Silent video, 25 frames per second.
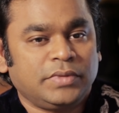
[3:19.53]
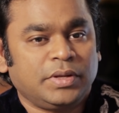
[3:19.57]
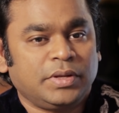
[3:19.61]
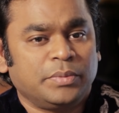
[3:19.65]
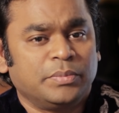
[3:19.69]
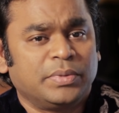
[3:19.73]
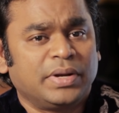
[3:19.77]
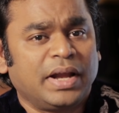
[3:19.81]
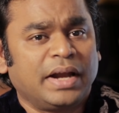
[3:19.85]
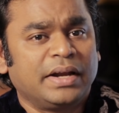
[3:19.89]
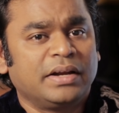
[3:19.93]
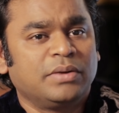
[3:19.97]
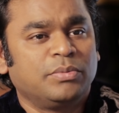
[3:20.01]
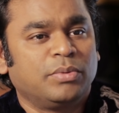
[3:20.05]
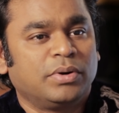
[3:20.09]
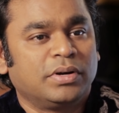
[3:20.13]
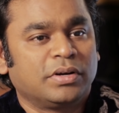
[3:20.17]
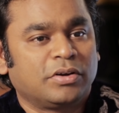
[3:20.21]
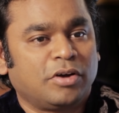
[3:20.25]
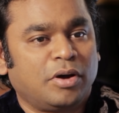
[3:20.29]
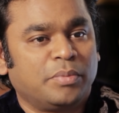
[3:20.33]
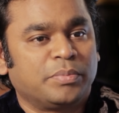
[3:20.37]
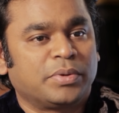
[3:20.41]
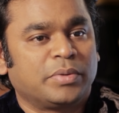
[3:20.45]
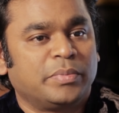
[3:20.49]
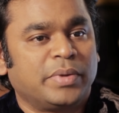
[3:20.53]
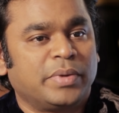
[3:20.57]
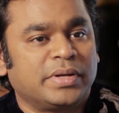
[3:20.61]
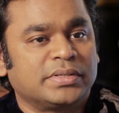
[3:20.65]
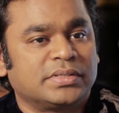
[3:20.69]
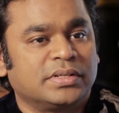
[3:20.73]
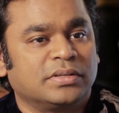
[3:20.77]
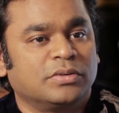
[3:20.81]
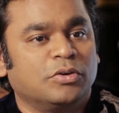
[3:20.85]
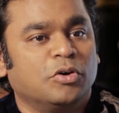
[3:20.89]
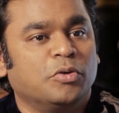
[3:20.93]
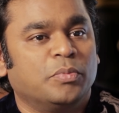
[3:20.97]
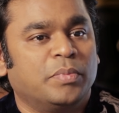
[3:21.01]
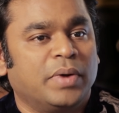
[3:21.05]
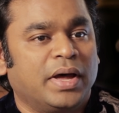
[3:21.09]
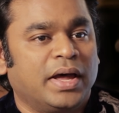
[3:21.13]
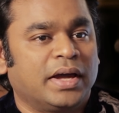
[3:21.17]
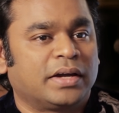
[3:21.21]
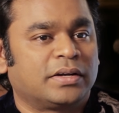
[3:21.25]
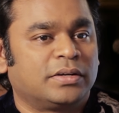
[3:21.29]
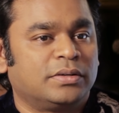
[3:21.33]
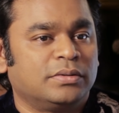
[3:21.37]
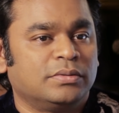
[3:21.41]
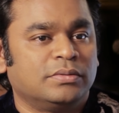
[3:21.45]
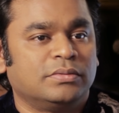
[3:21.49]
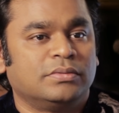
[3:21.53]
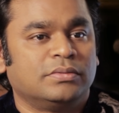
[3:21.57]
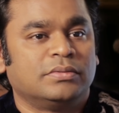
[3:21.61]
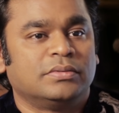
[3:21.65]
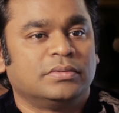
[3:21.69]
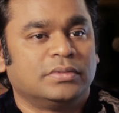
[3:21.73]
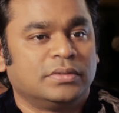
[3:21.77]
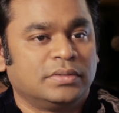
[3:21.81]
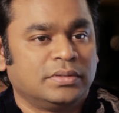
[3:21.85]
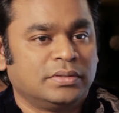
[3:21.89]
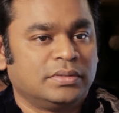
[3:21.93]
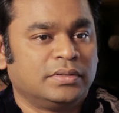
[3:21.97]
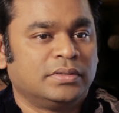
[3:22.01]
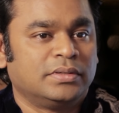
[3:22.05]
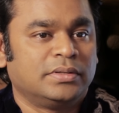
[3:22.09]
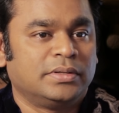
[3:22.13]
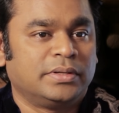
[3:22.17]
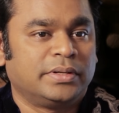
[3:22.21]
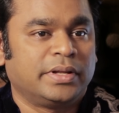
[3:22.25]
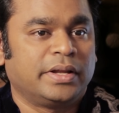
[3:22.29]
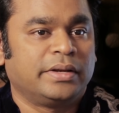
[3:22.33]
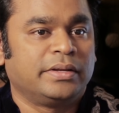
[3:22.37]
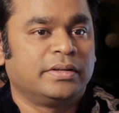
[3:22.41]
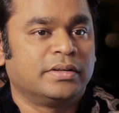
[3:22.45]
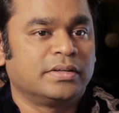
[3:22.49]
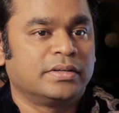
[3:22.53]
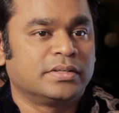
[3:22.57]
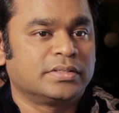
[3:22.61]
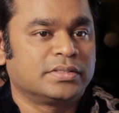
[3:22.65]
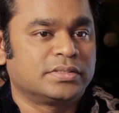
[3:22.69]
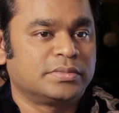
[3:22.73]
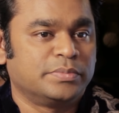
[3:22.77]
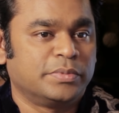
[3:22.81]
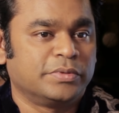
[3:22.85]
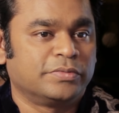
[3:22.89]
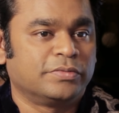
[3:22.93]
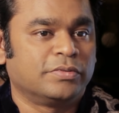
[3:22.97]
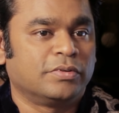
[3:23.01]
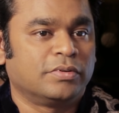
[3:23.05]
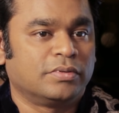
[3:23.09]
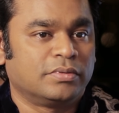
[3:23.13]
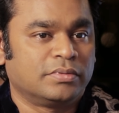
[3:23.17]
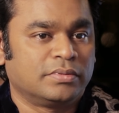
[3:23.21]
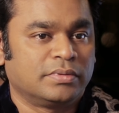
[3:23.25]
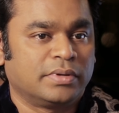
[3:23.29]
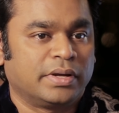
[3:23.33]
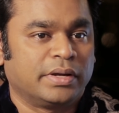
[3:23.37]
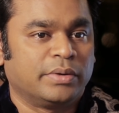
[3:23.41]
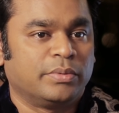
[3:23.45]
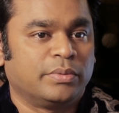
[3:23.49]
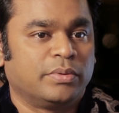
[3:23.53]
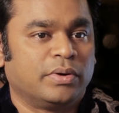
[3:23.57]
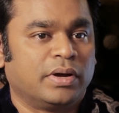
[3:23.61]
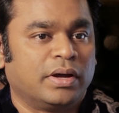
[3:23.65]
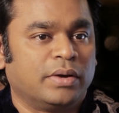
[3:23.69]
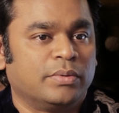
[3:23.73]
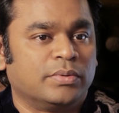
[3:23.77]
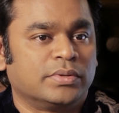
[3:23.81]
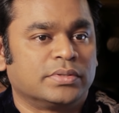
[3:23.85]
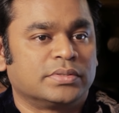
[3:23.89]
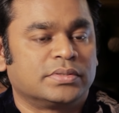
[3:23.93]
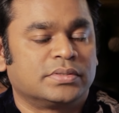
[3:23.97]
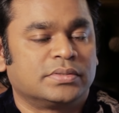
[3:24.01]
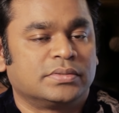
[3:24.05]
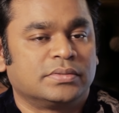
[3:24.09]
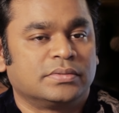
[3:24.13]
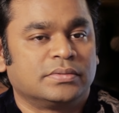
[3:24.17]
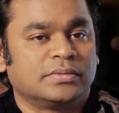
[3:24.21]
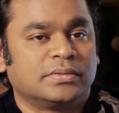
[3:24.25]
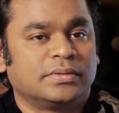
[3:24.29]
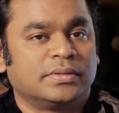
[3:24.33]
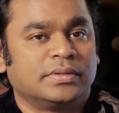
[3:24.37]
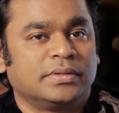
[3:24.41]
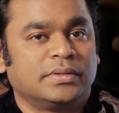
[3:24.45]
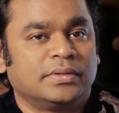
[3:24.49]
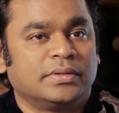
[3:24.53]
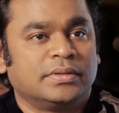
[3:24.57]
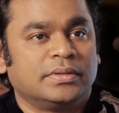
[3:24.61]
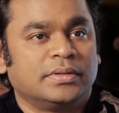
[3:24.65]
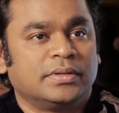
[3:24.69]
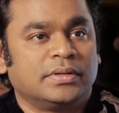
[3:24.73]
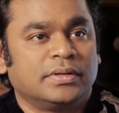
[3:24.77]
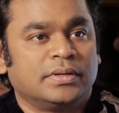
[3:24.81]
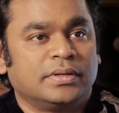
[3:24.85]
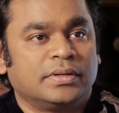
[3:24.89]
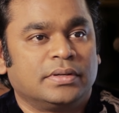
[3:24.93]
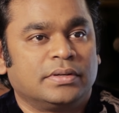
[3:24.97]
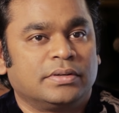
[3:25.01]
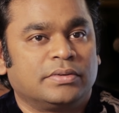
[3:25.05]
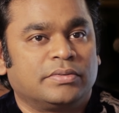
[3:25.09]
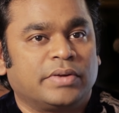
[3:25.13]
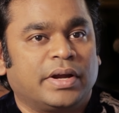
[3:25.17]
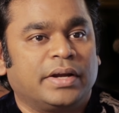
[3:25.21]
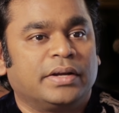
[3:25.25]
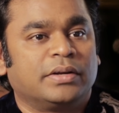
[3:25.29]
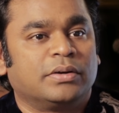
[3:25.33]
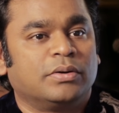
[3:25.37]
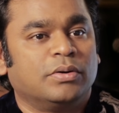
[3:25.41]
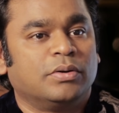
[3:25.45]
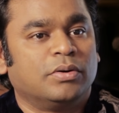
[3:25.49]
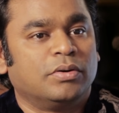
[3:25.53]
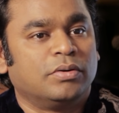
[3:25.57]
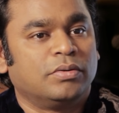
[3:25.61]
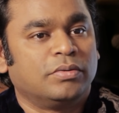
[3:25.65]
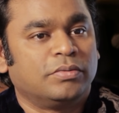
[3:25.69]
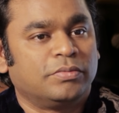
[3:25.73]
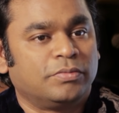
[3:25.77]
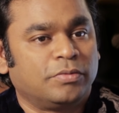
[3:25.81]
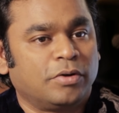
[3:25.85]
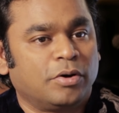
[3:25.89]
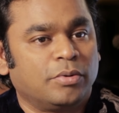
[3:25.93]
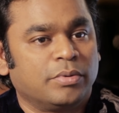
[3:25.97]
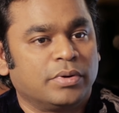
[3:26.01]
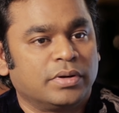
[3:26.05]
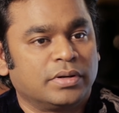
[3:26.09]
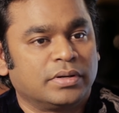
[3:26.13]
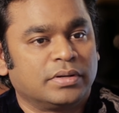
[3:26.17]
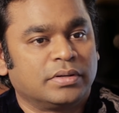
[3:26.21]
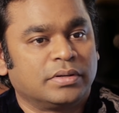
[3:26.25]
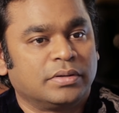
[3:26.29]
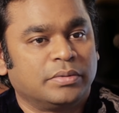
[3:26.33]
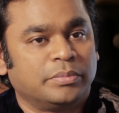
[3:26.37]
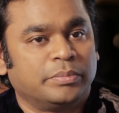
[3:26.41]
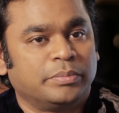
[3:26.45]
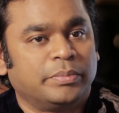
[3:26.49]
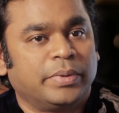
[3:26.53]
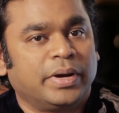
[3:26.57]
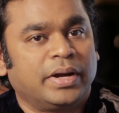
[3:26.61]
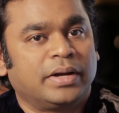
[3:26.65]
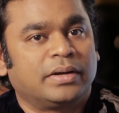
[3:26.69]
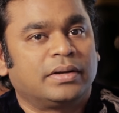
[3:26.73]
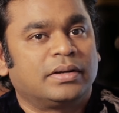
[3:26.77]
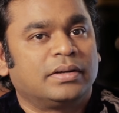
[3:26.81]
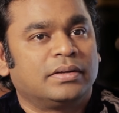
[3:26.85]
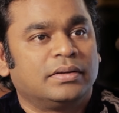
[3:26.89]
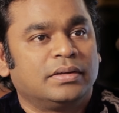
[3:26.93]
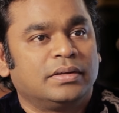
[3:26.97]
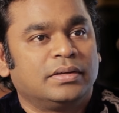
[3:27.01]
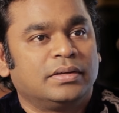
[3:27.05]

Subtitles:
But I didn't want to compromise and go back to 10 years before. I was trying to go forward. But